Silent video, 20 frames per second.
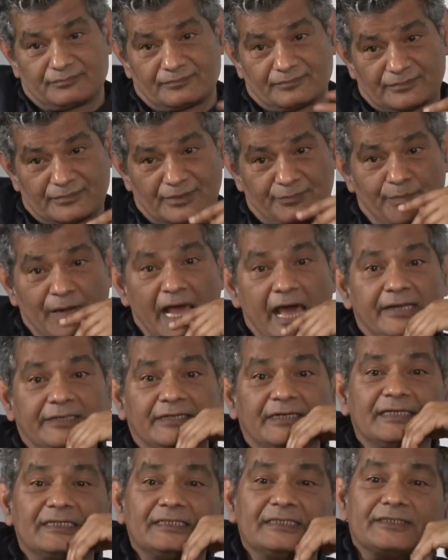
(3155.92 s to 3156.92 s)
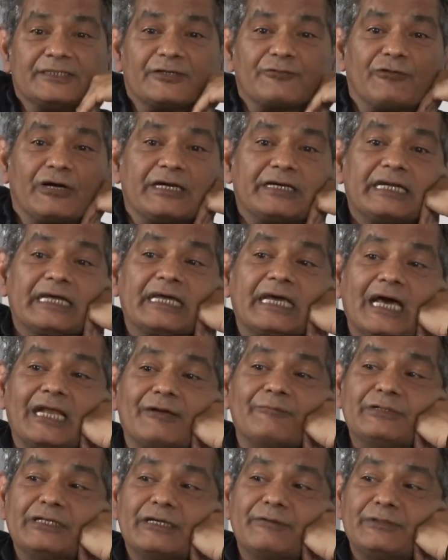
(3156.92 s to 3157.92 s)
the plan that one day
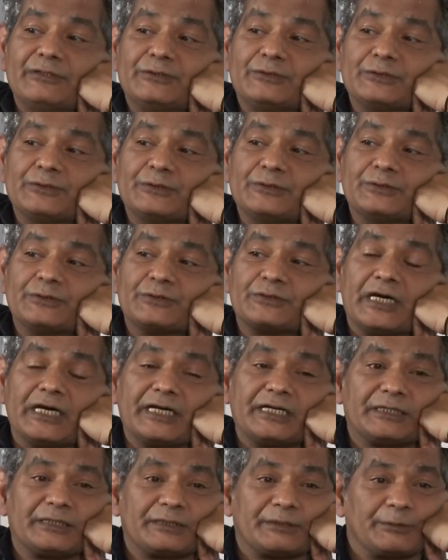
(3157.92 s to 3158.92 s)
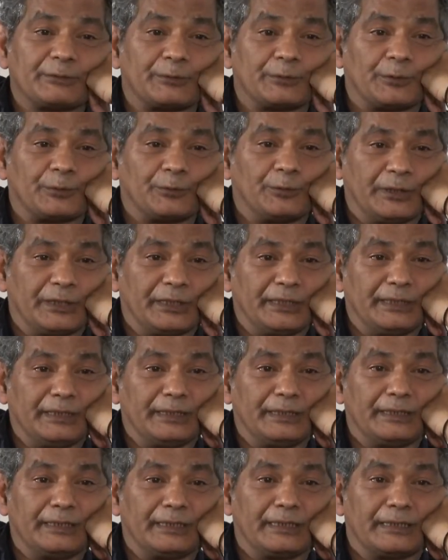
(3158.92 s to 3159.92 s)
I'll be able to write a
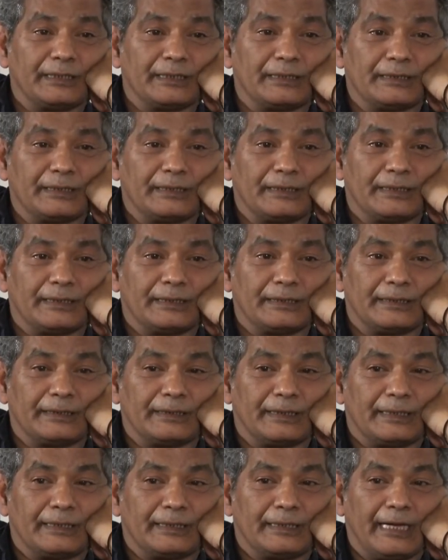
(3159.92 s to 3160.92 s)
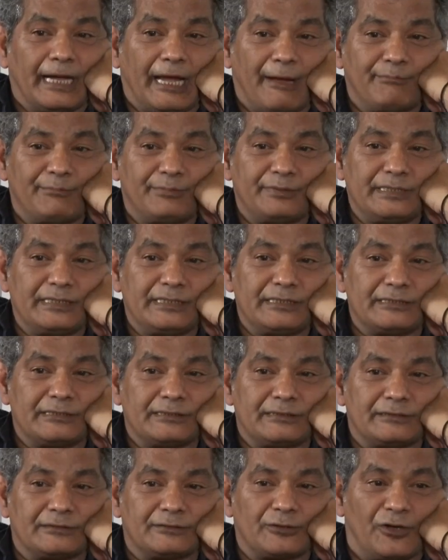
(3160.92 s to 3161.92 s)
very happy
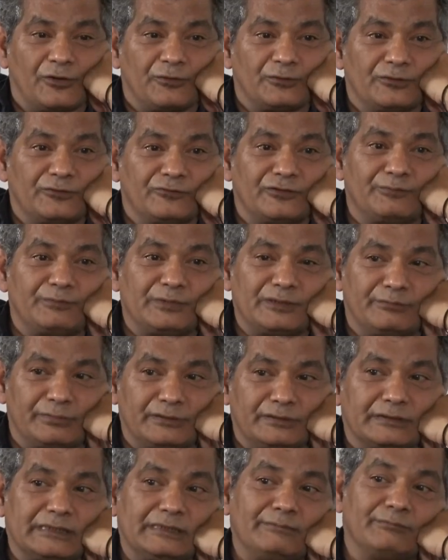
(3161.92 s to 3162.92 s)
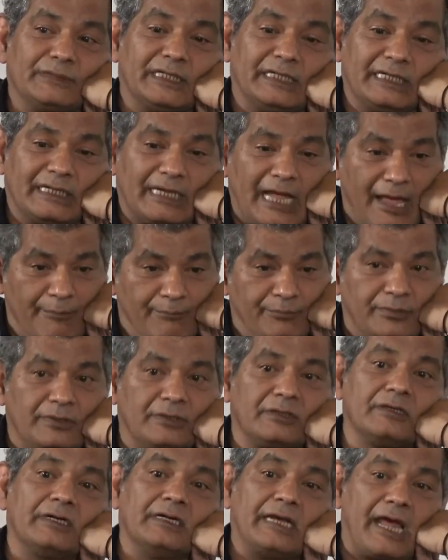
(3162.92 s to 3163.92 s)
novel where people keep getting
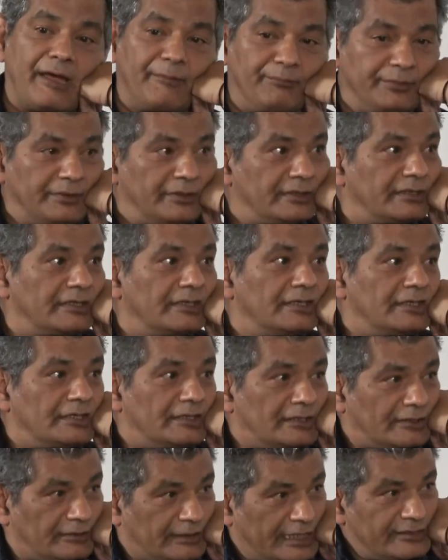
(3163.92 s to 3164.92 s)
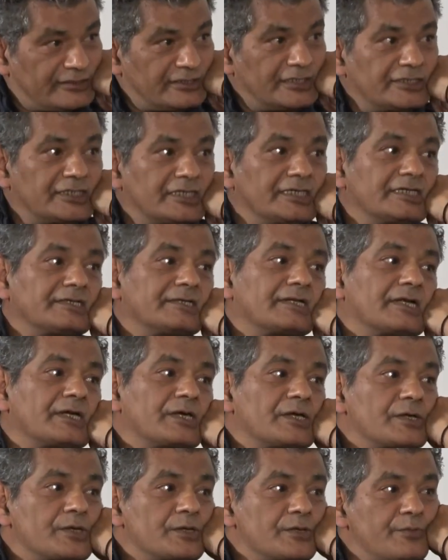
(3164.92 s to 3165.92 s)
happier and happier as they turn
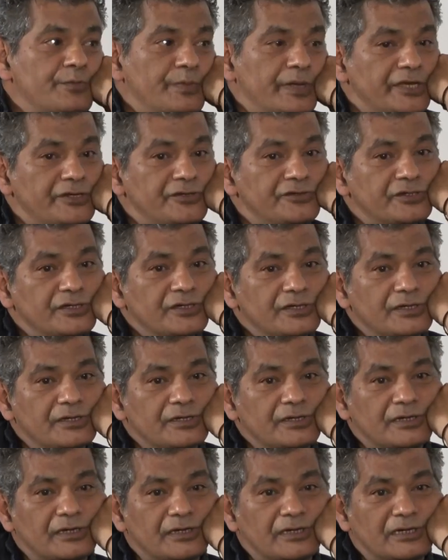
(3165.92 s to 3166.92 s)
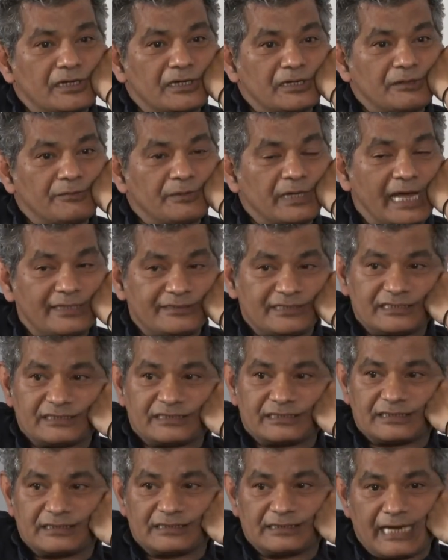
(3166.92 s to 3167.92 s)
the page. It
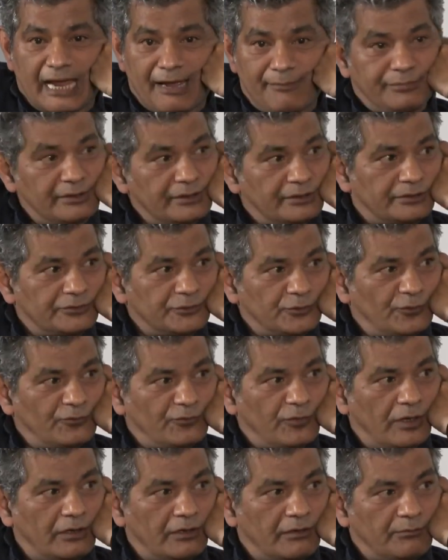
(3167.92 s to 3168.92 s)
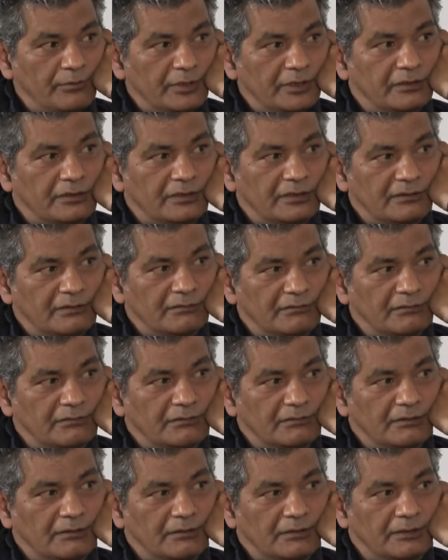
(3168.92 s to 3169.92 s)
hasn't happened so far, but
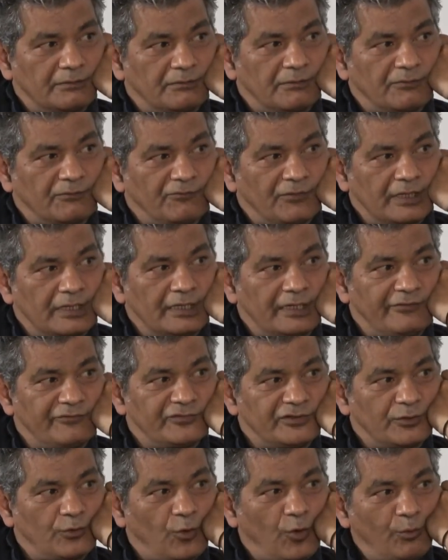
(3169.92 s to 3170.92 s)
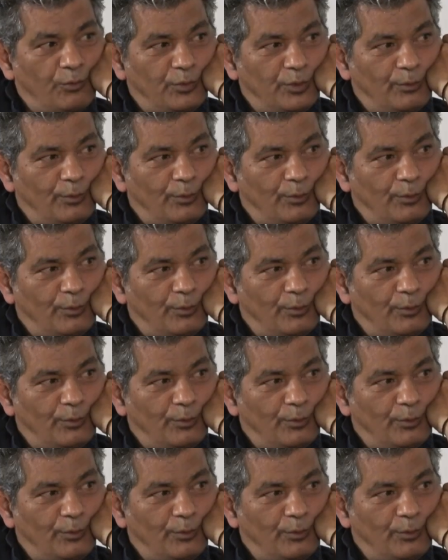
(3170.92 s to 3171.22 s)
one lives in hope.